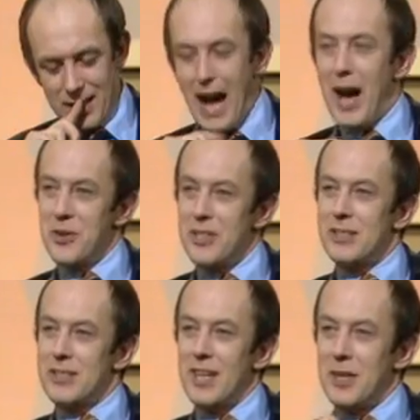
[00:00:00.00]
cow
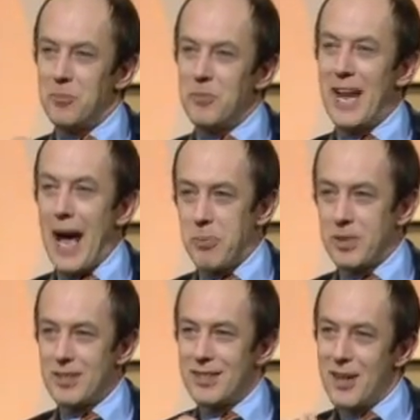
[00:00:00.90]
that's
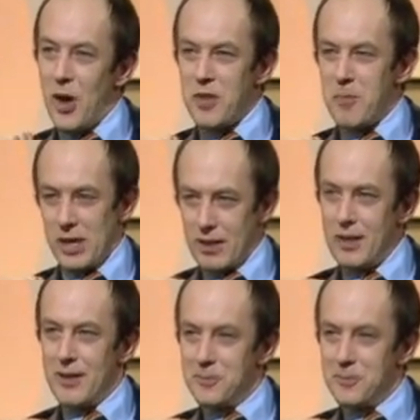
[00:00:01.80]
lapsed on the milk.